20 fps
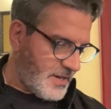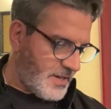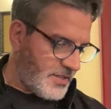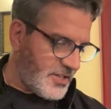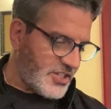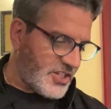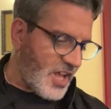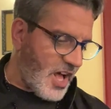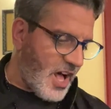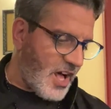
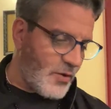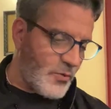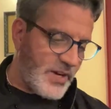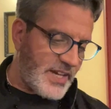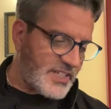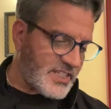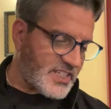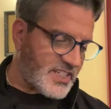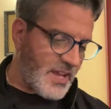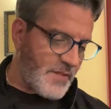There's
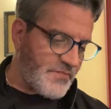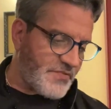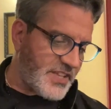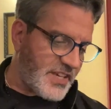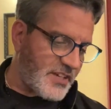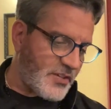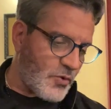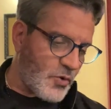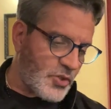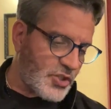always
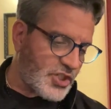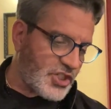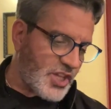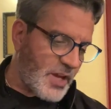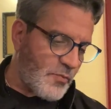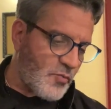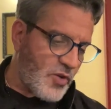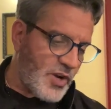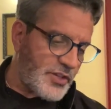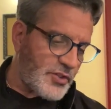something or
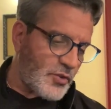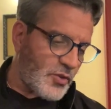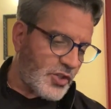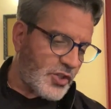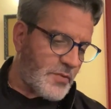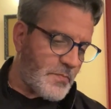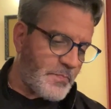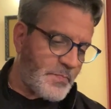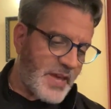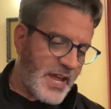someone
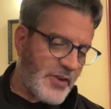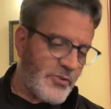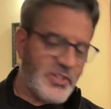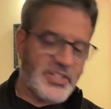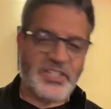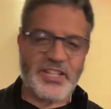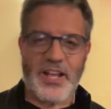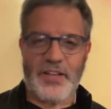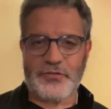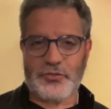you'll compare
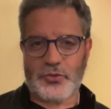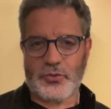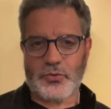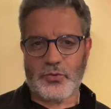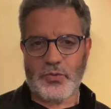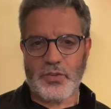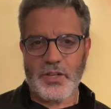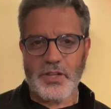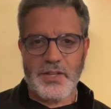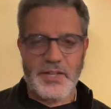yourself to.
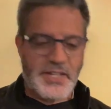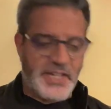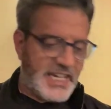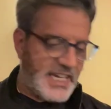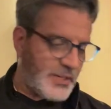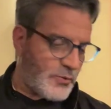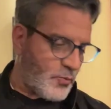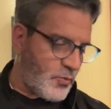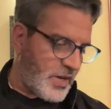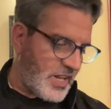
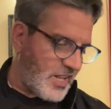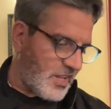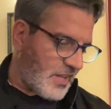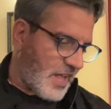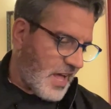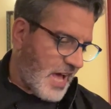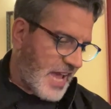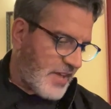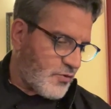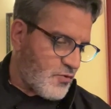It
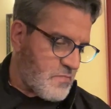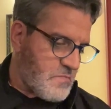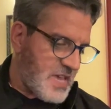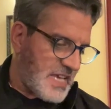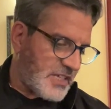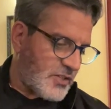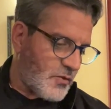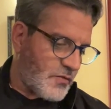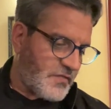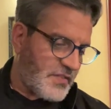will either
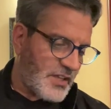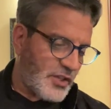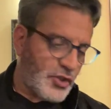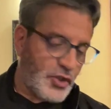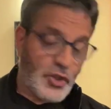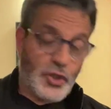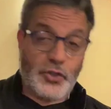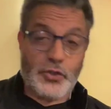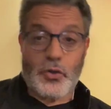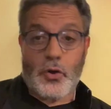make you feel
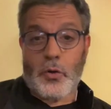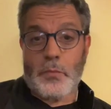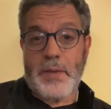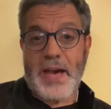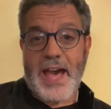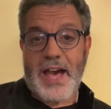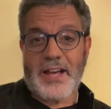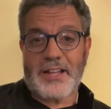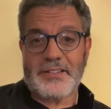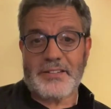good or
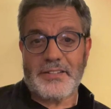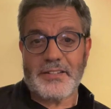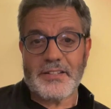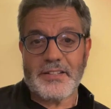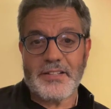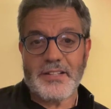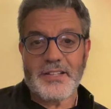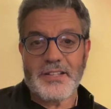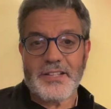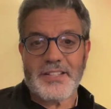bad.
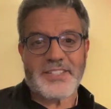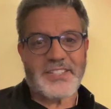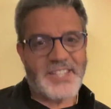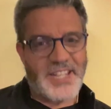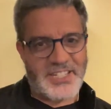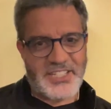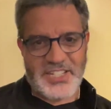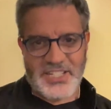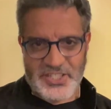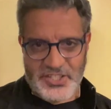
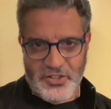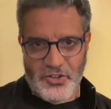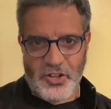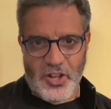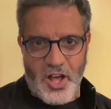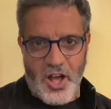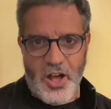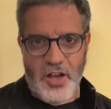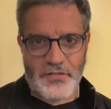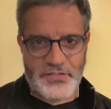Such is the
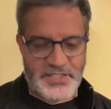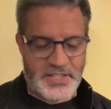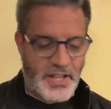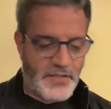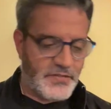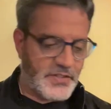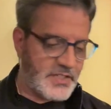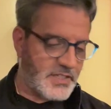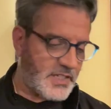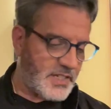law of
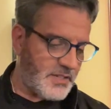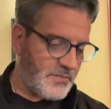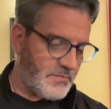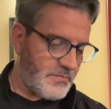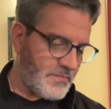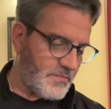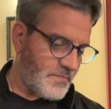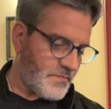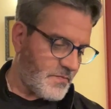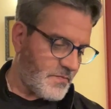self-esteem.